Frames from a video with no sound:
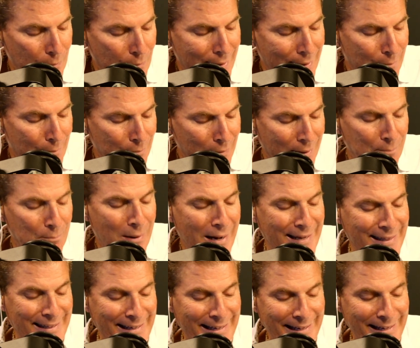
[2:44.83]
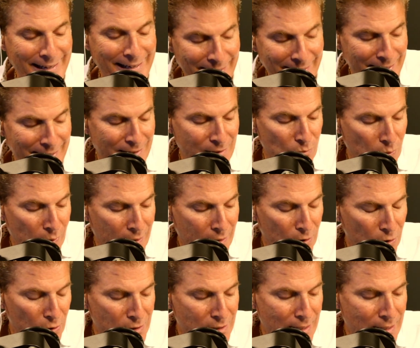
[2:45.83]
but by the end, what it
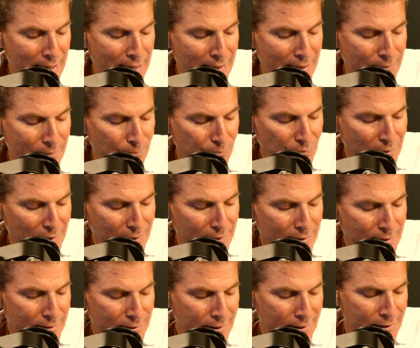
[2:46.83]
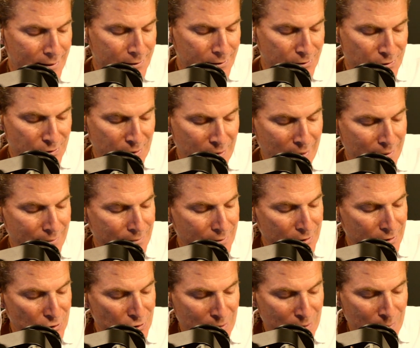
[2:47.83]
looks like, there's
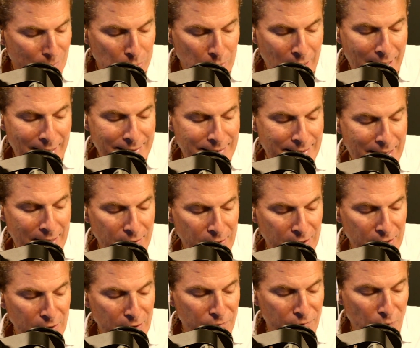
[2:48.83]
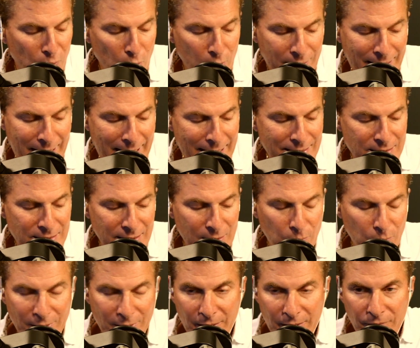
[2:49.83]
some plots out there forecasting
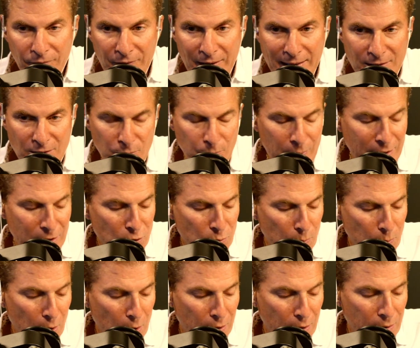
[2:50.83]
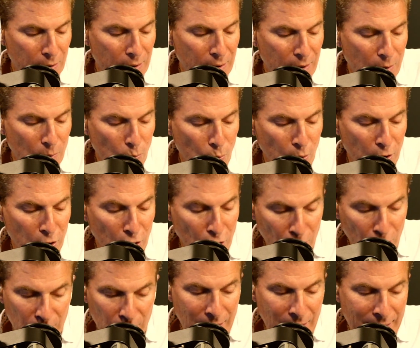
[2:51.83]
what the Fed's benchmark would
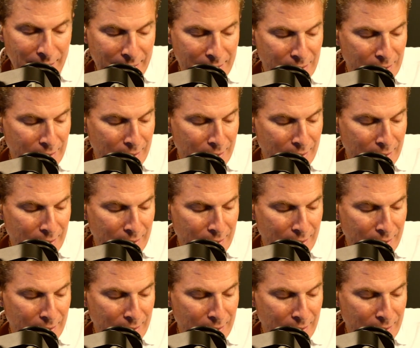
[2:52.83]
look like.